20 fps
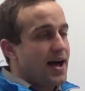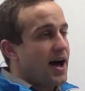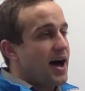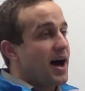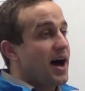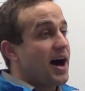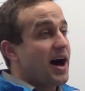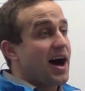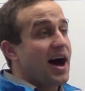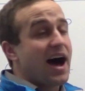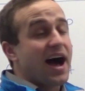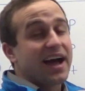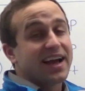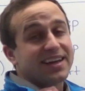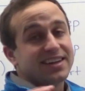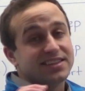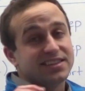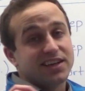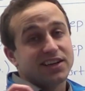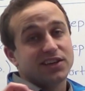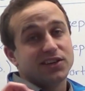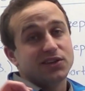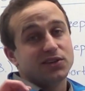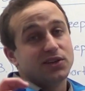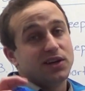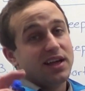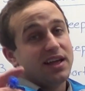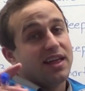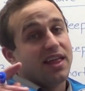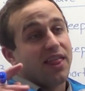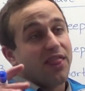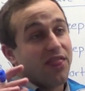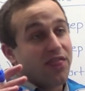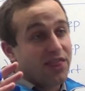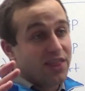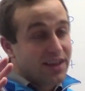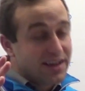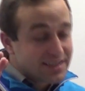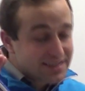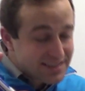I can tell you,
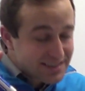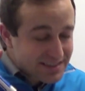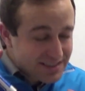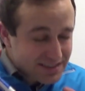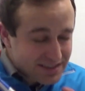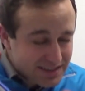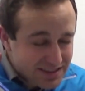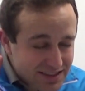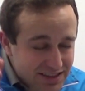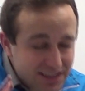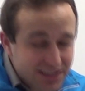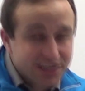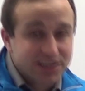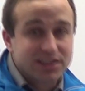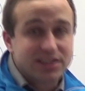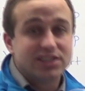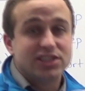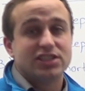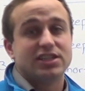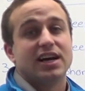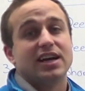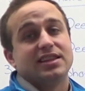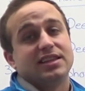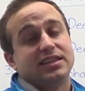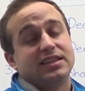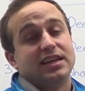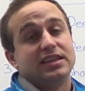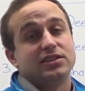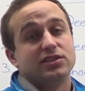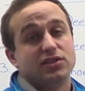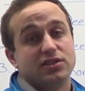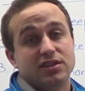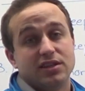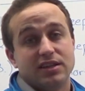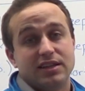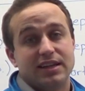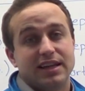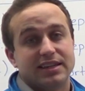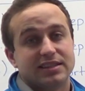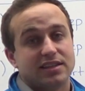this is literally a shot that takes you to
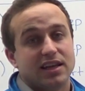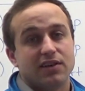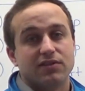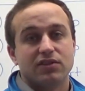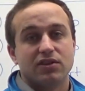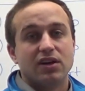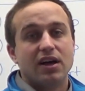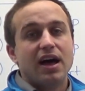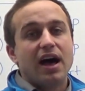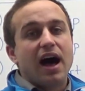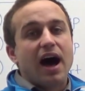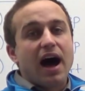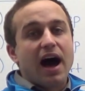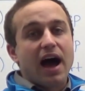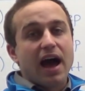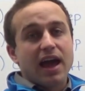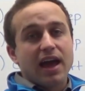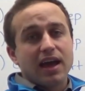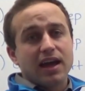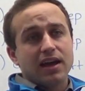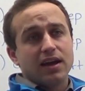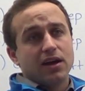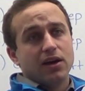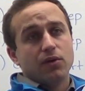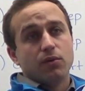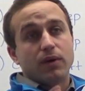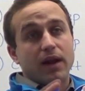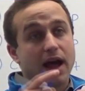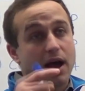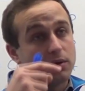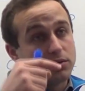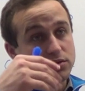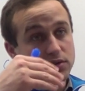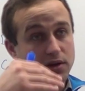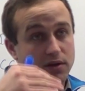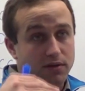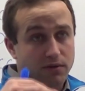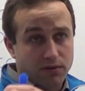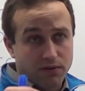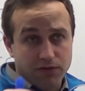the next level. When I was
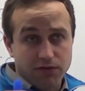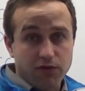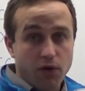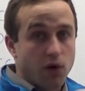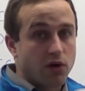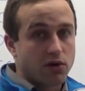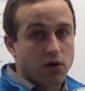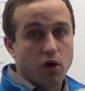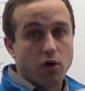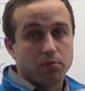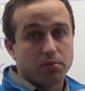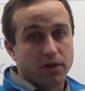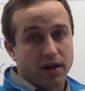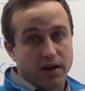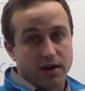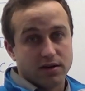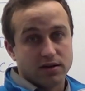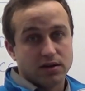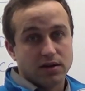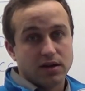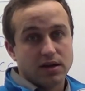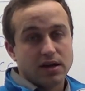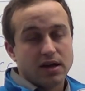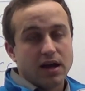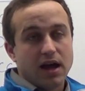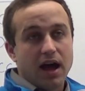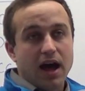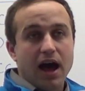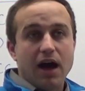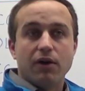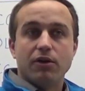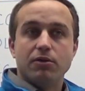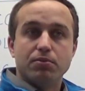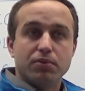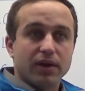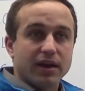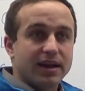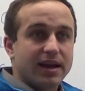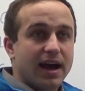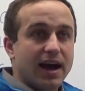a 4-0 player, I would
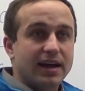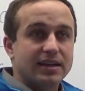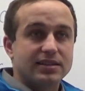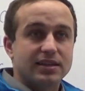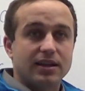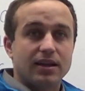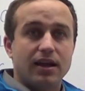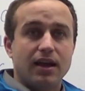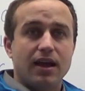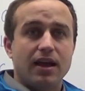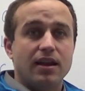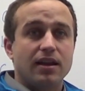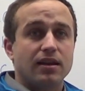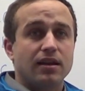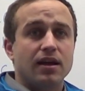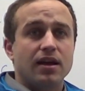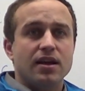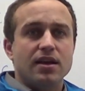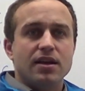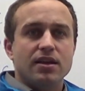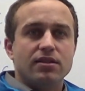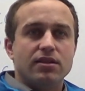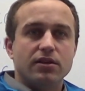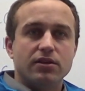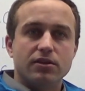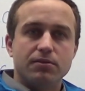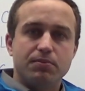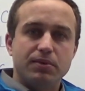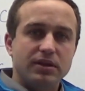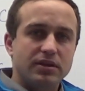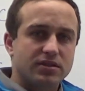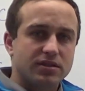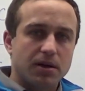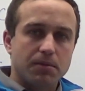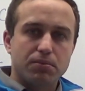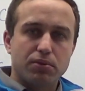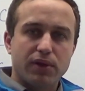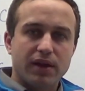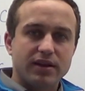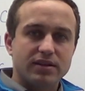play guys and there would be
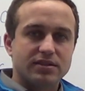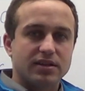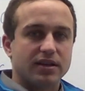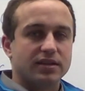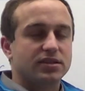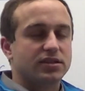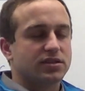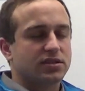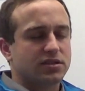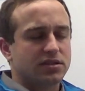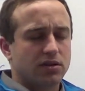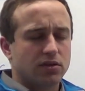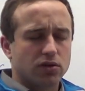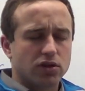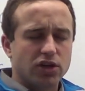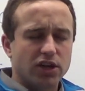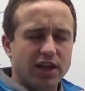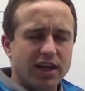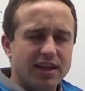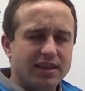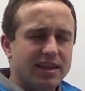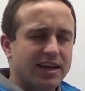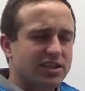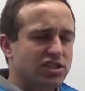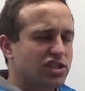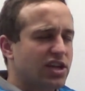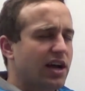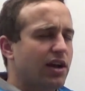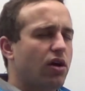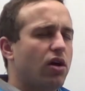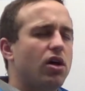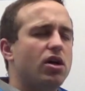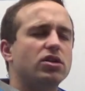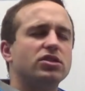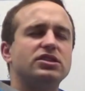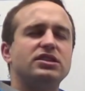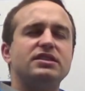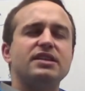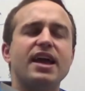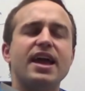some players that just could hit that shot
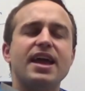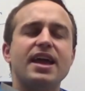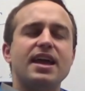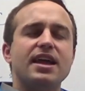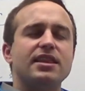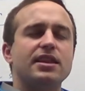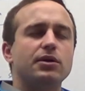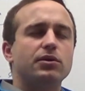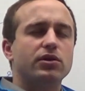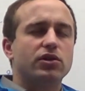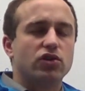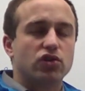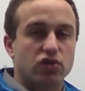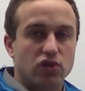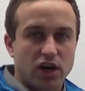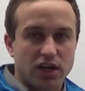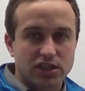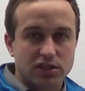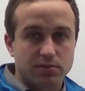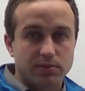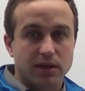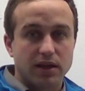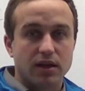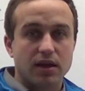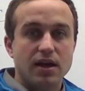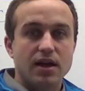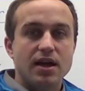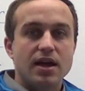all day and they would crush me.